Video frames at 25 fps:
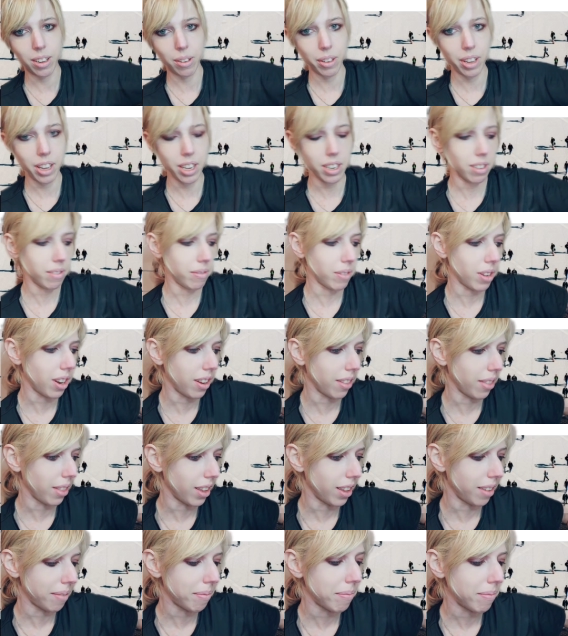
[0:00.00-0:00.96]
is, you know, kind of
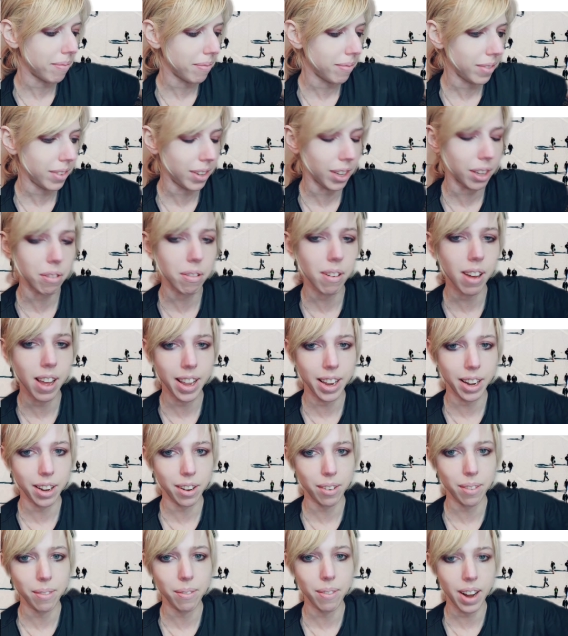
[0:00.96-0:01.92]
on the
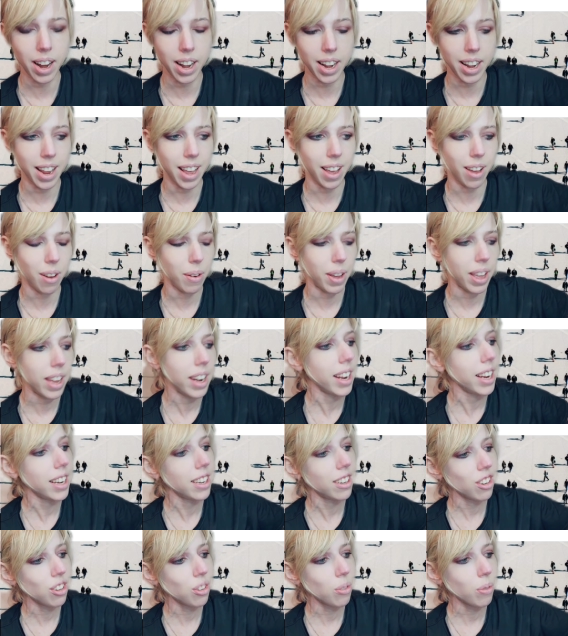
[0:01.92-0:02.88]
decline right now,
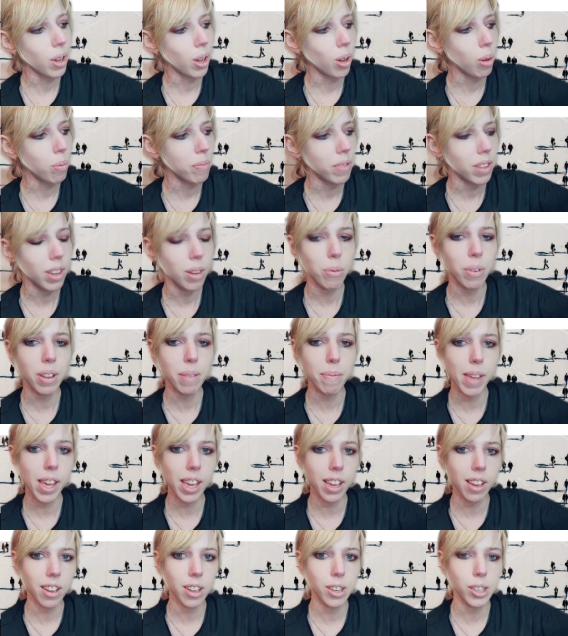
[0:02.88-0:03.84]
and I do hope that we
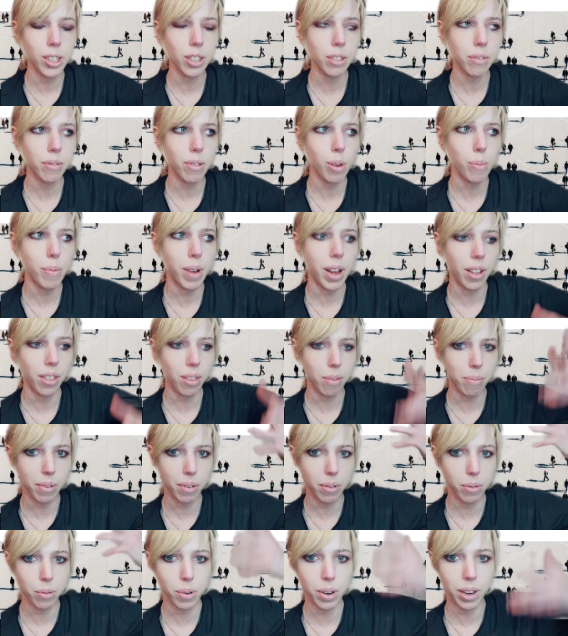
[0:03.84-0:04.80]
make conscious
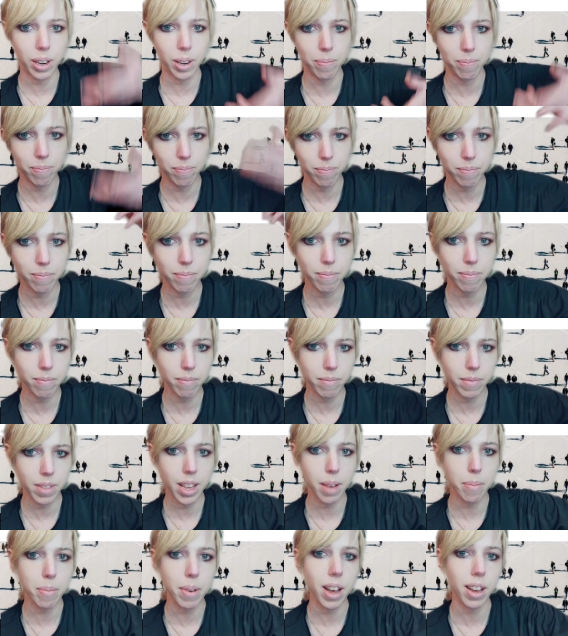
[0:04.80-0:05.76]
robots before
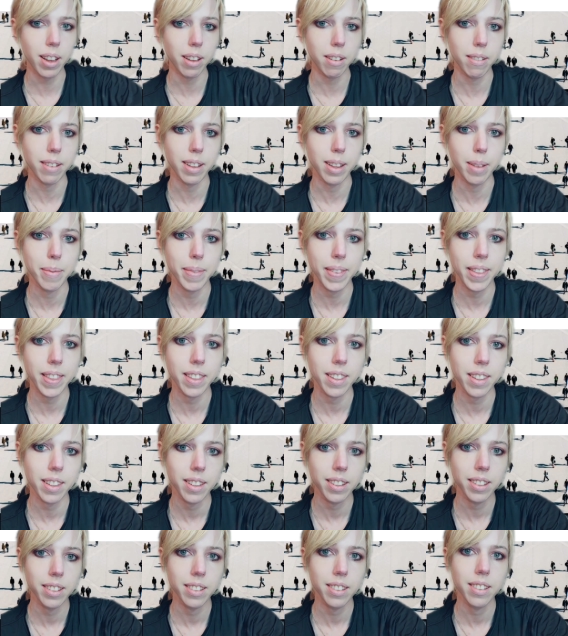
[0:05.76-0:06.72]
the
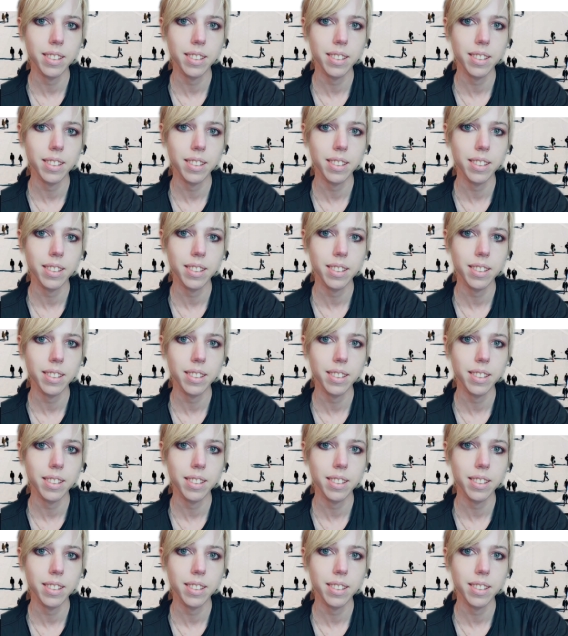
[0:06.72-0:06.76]
apocalypse.